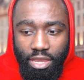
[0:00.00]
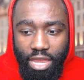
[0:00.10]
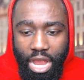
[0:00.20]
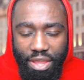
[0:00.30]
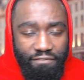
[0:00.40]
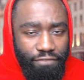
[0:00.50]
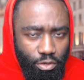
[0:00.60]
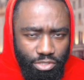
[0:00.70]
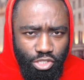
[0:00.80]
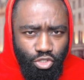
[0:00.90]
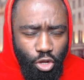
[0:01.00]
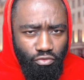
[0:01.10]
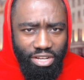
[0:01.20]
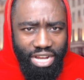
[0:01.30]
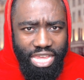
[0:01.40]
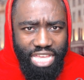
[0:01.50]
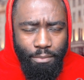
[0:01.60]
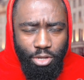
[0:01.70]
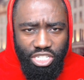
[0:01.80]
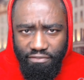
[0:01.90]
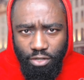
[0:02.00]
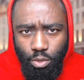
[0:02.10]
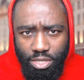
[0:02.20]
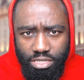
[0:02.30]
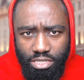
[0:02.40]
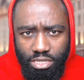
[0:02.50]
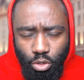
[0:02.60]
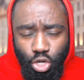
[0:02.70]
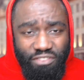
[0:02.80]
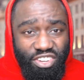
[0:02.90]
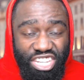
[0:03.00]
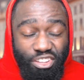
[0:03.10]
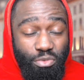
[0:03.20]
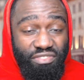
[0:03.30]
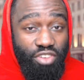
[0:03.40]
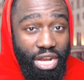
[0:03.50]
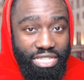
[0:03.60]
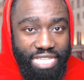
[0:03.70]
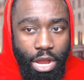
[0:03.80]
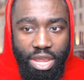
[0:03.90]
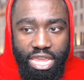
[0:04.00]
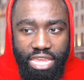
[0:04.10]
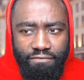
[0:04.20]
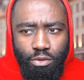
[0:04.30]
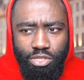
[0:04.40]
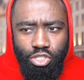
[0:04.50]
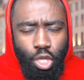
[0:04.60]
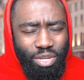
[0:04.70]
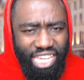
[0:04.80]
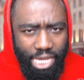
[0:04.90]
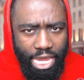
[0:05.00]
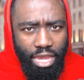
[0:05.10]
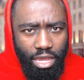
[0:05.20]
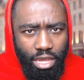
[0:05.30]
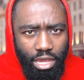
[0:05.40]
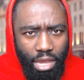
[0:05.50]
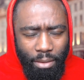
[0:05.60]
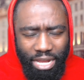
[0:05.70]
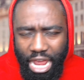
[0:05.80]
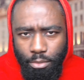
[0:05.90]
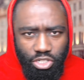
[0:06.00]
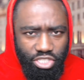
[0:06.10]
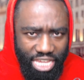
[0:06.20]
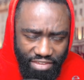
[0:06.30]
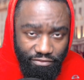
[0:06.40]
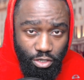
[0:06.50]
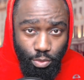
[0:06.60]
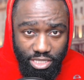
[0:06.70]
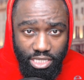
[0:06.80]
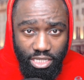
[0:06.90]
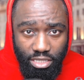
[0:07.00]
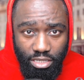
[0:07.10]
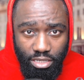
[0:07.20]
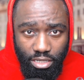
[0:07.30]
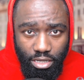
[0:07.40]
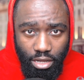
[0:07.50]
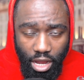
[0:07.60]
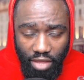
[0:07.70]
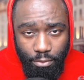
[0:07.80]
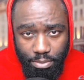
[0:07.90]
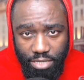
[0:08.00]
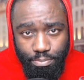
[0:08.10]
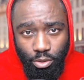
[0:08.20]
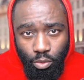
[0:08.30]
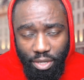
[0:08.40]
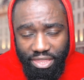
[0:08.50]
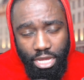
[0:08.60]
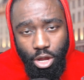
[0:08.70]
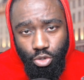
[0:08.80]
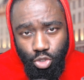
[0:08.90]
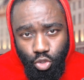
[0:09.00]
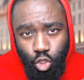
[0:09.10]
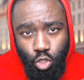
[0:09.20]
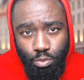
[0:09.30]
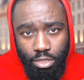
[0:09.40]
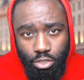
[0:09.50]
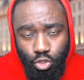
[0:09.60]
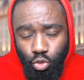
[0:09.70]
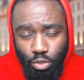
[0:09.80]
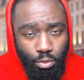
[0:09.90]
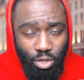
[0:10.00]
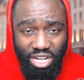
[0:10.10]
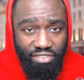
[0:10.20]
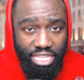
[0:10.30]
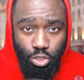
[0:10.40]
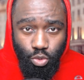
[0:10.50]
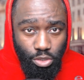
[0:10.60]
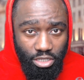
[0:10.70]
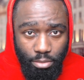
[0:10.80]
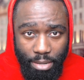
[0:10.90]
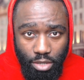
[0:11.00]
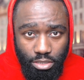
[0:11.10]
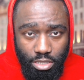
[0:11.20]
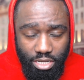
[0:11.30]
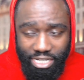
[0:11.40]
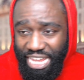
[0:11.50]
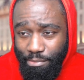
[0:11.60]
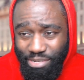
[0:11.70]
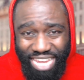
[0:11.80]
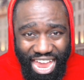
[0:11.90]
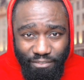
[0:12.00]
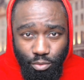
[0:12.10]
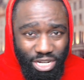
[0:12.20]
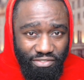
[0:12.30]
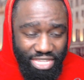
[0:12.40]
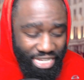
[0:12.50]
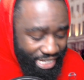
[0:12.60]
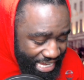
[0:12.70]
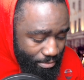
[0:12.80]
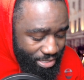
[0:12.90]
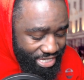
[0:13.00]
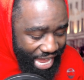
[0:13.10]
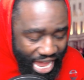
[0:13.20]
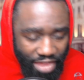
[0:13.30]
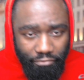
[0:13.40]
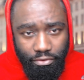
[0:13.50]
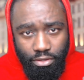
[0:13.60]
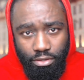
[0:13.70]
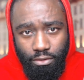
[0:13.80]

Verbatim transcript: how influencers don't realize how much influence or not even don't realize how influencers don't care about how much they're influencing other people when they're on YouTube talking whatever they're talking about, claiming to have whatever they're claiming to have.